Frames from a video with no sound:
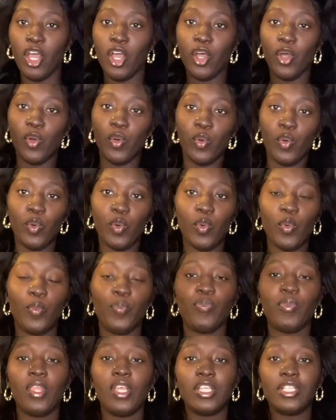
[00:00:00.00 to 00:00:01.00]
Ooh.
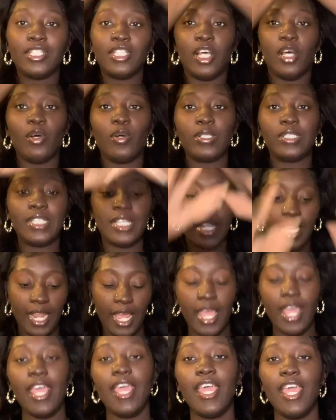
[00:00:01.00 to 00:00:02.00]
so
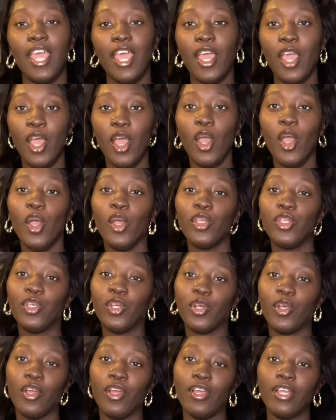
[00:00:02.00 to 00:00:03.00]
today
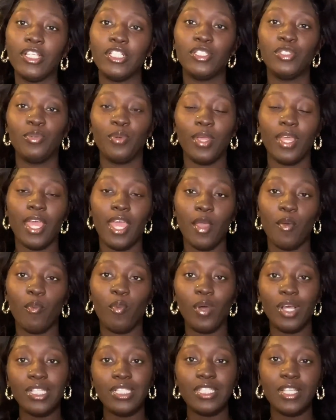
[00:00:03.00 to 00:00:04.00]
your girl is doing a
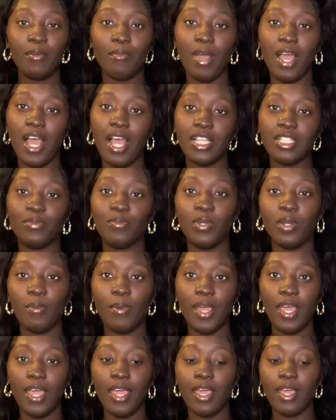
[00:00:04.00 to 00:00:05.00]
what's in my hospital
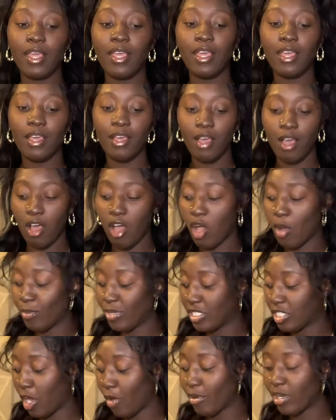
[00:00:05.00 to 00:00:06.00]
bag um
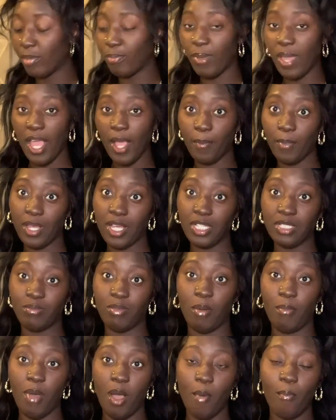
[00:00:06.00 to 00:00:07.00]
it's already packed because
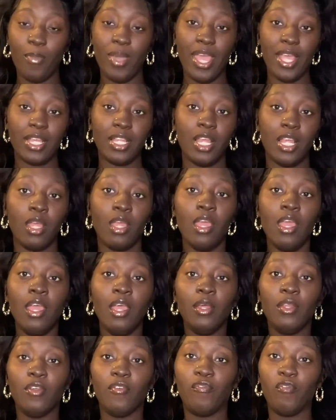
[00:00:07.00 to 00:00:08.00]
my mom packed
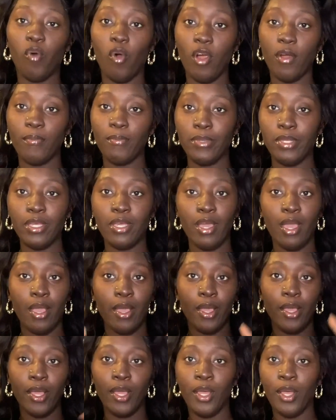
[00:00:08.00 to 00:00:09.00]
it for me
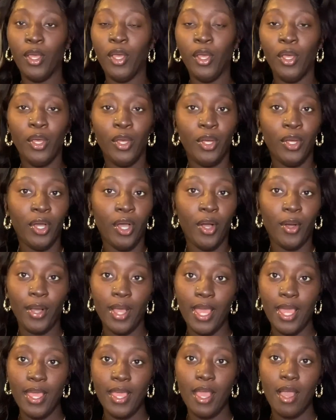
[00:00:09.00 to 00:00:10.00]

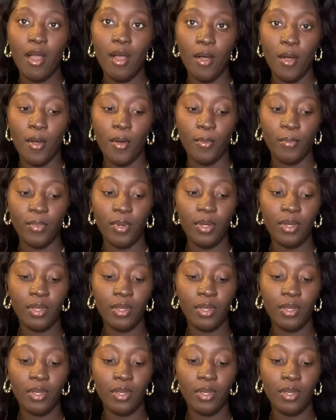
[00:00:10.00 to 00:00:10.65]
Okay, um,